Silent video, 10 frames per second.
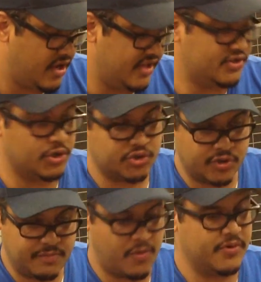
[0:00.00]
It's also
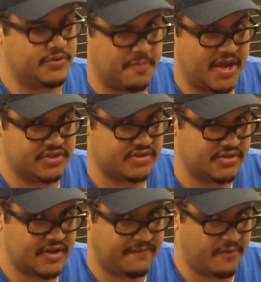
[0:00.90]
important to mention
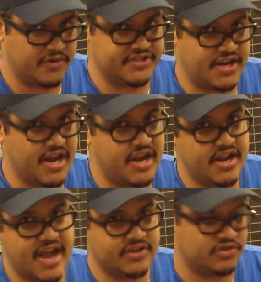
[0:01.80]
that
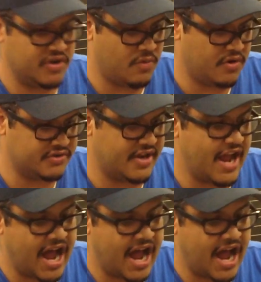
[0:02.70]
14A actually works at a